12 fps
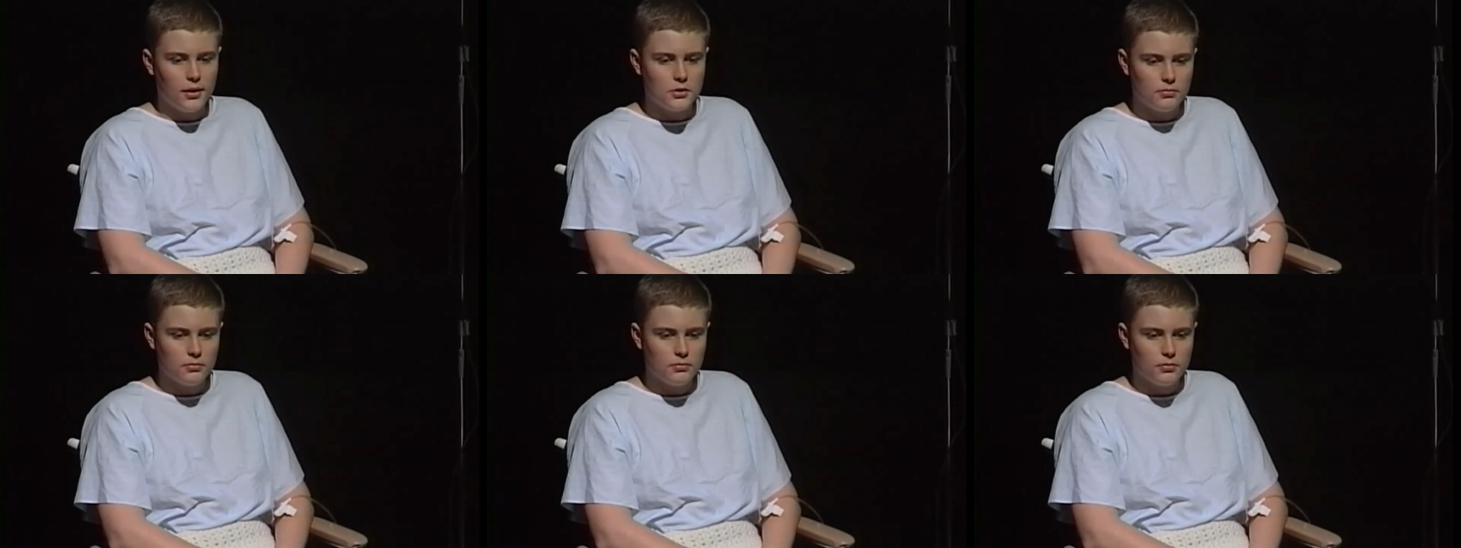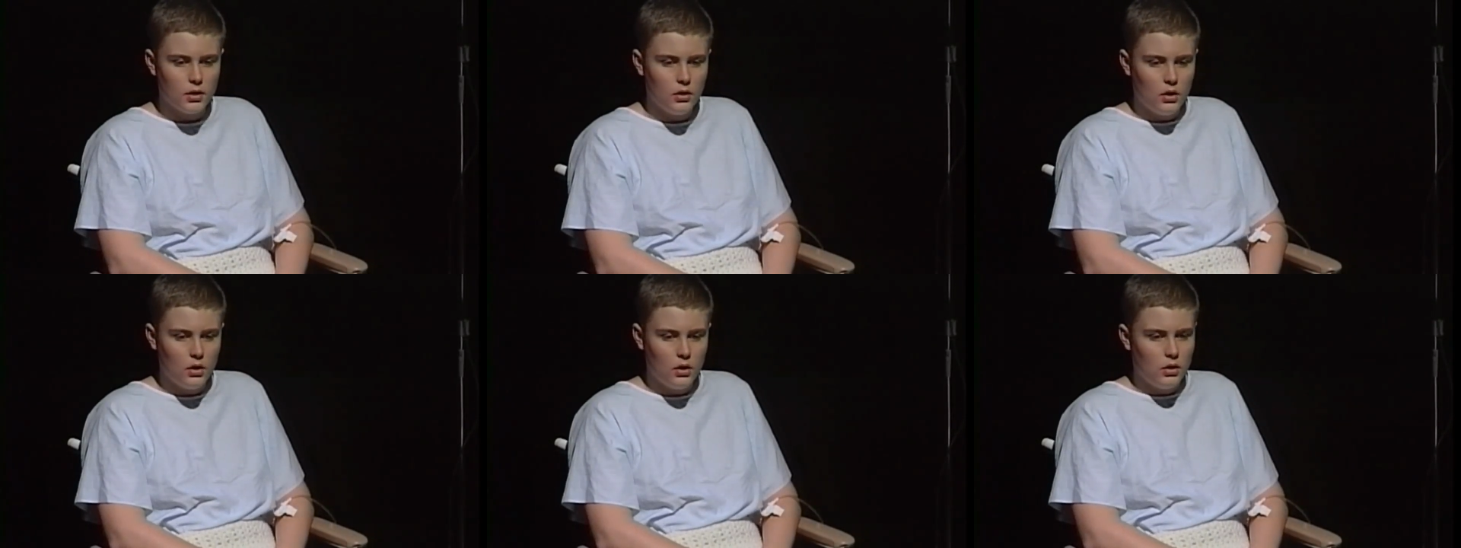plains.
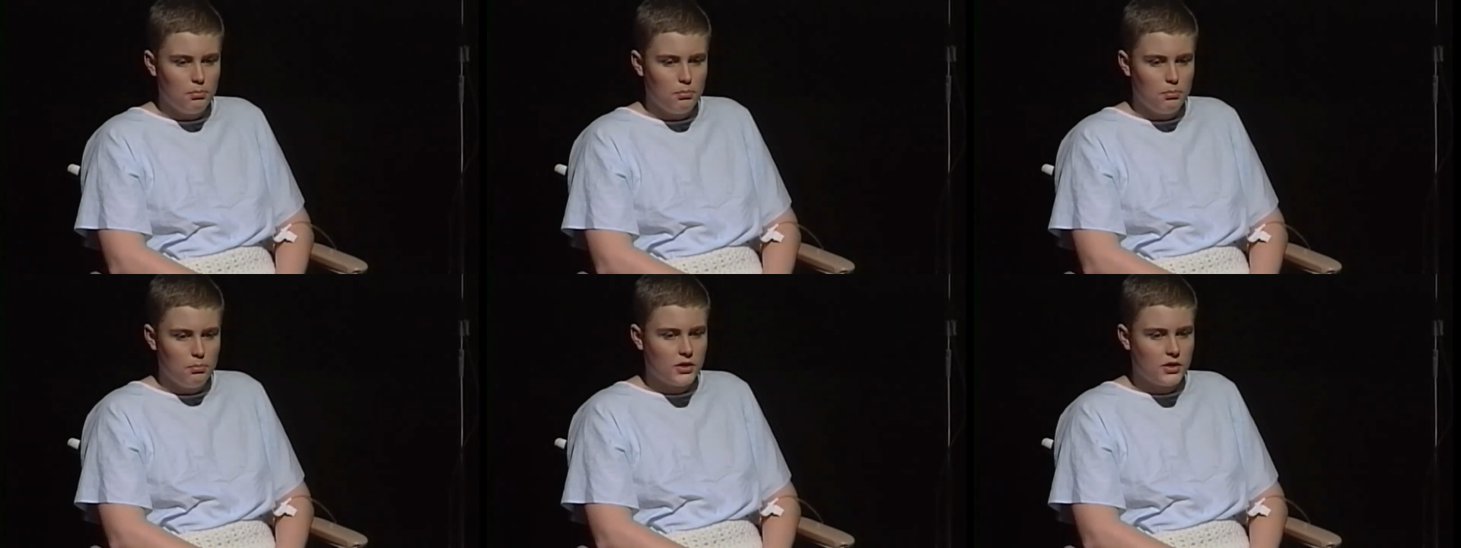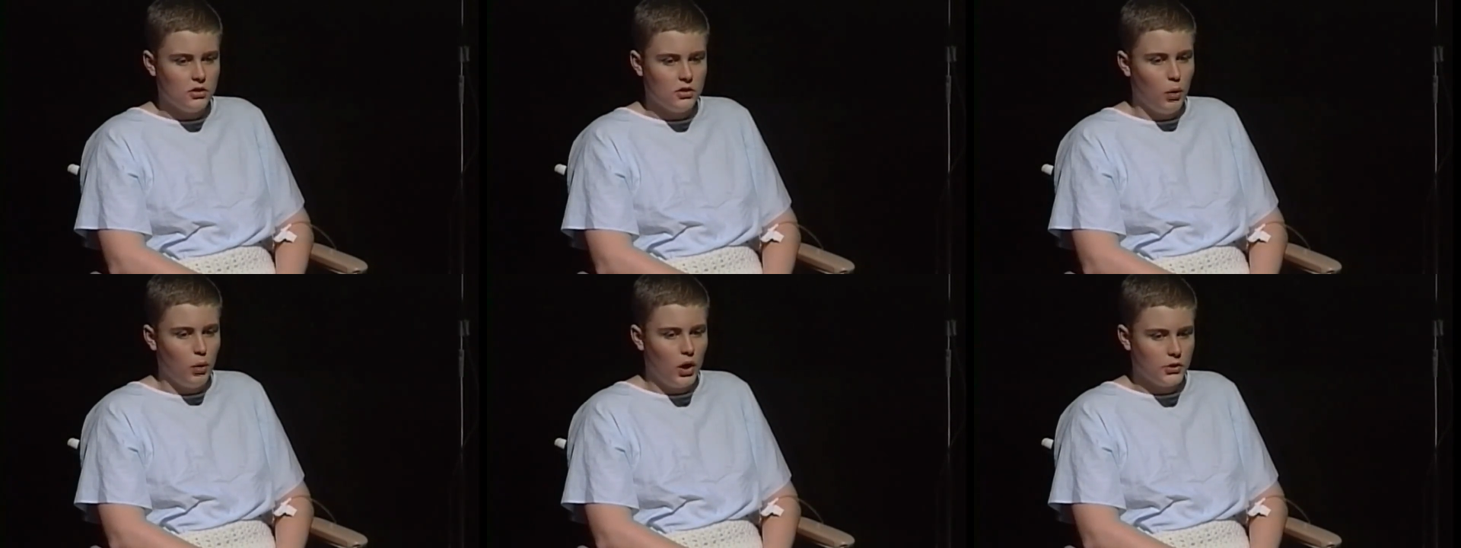
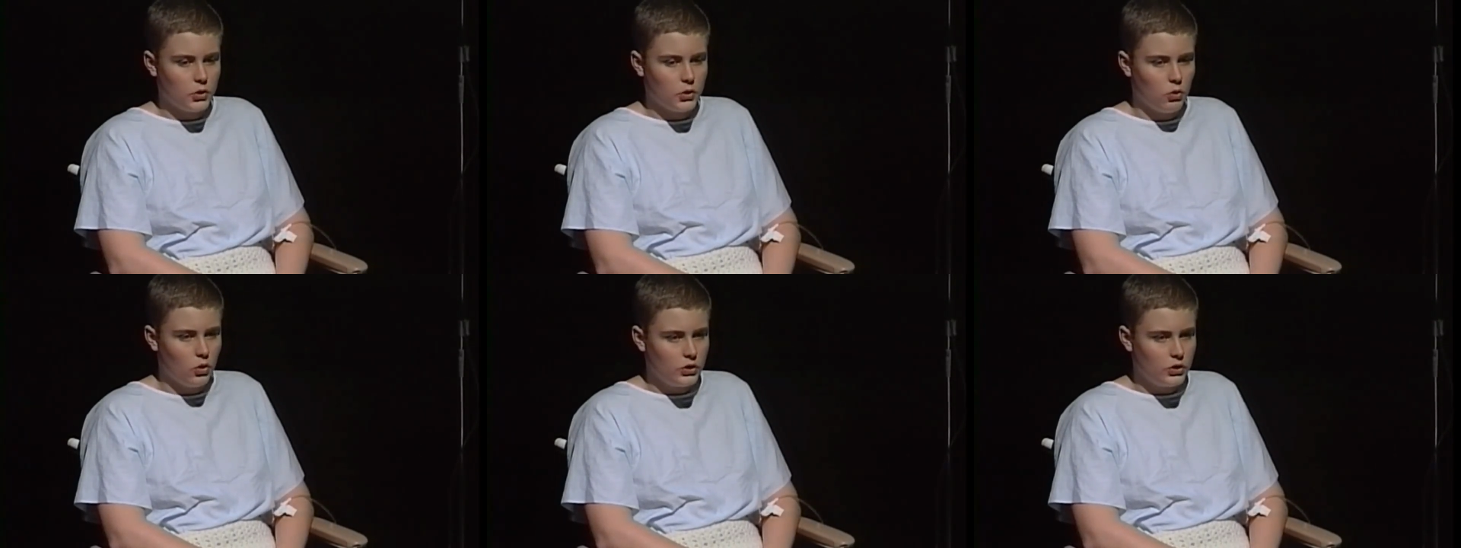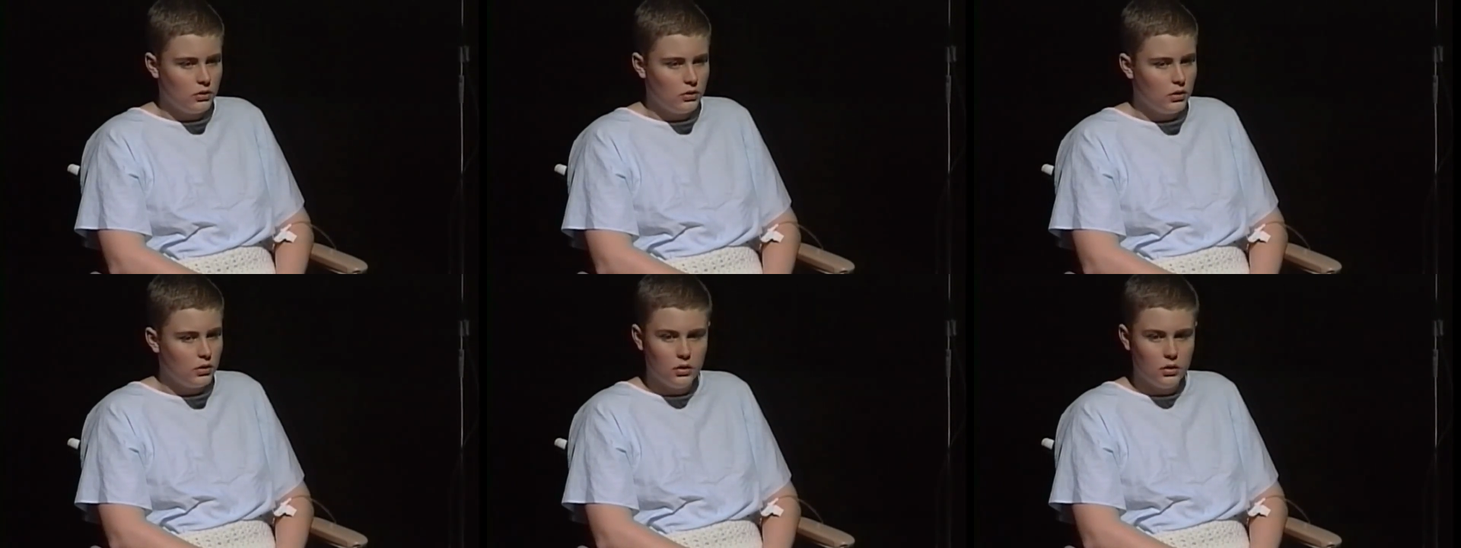Massive, miles
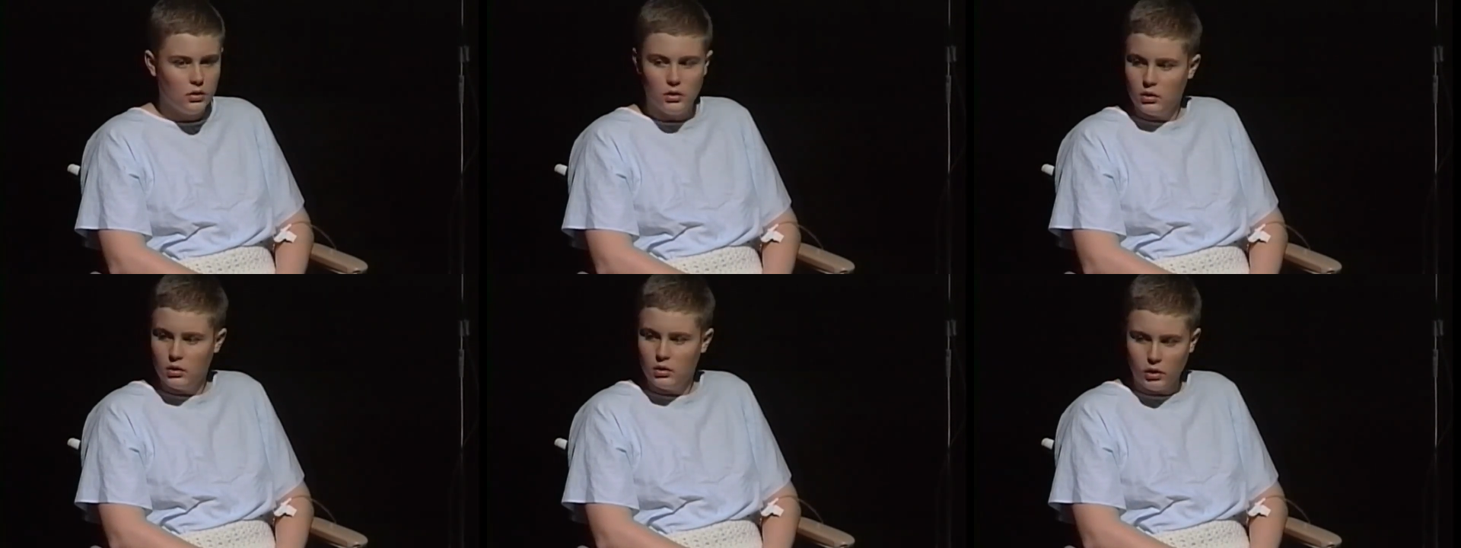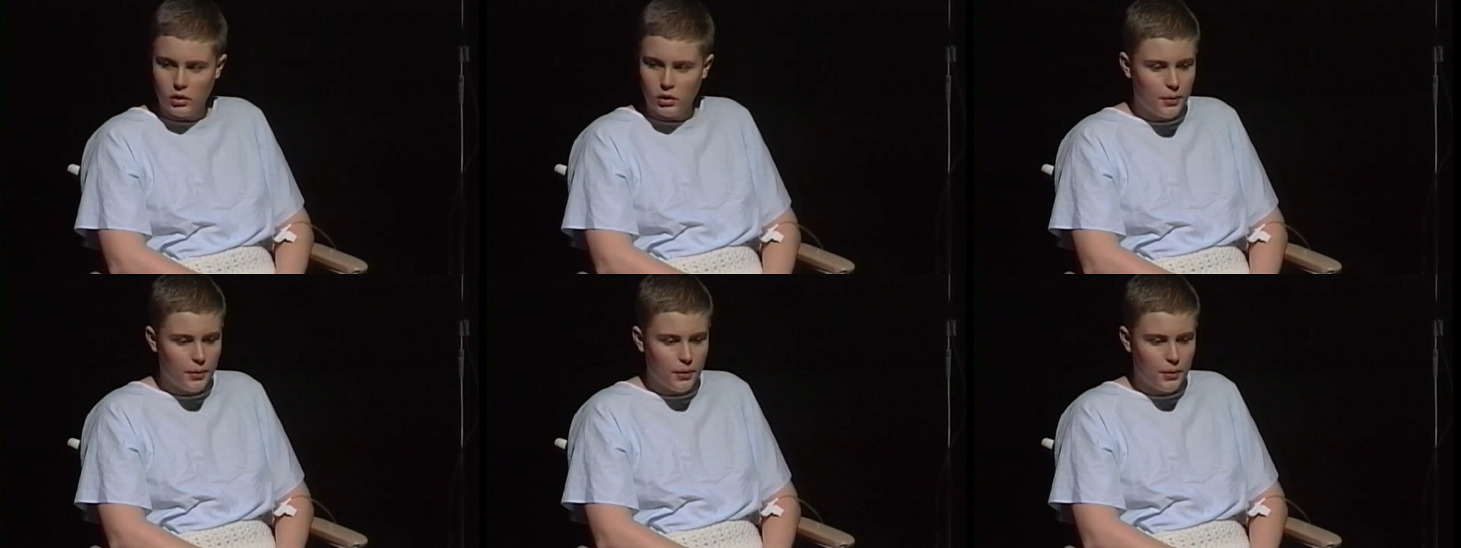across,
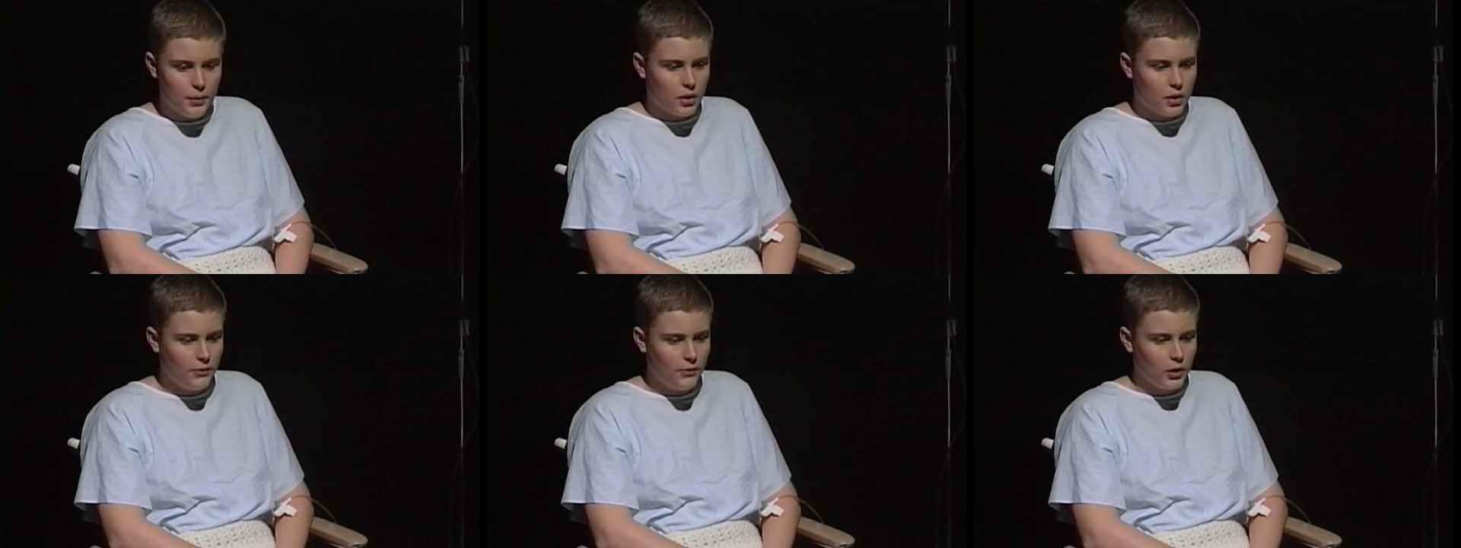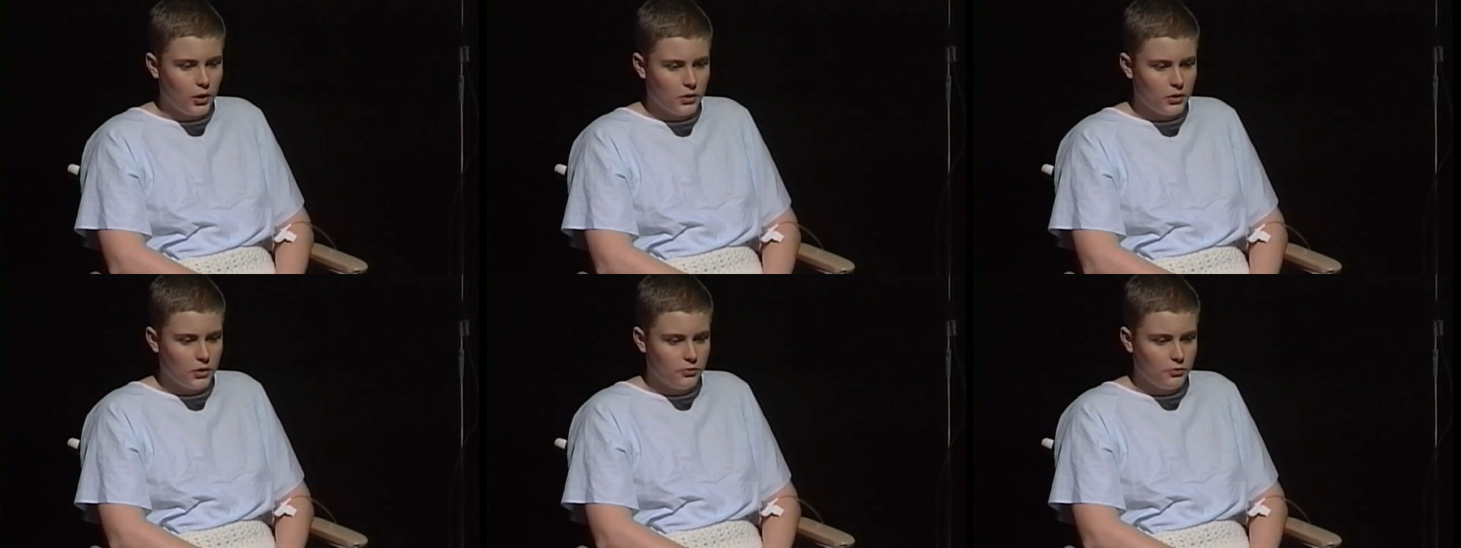like the American
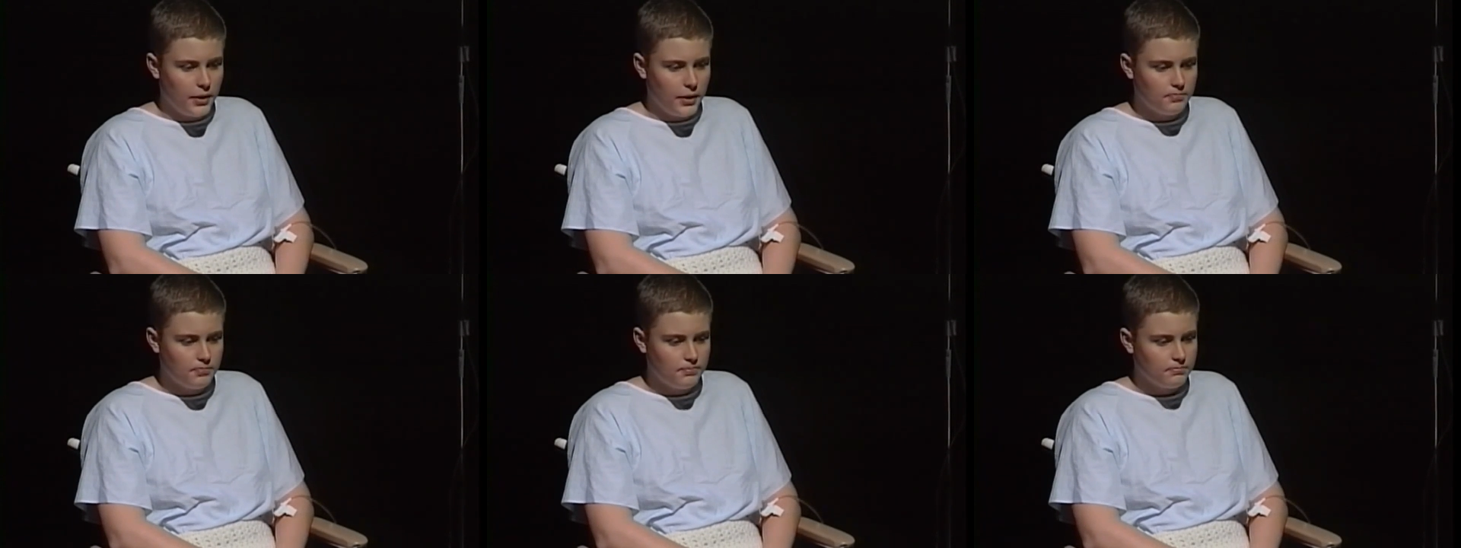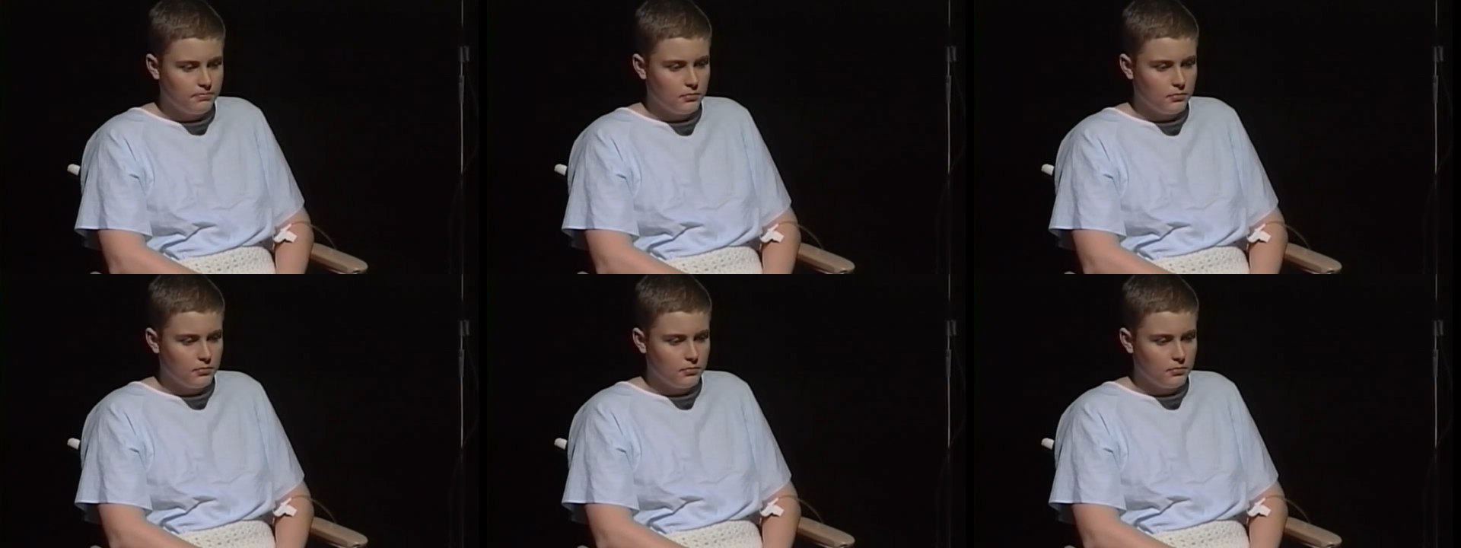buffalo must have been.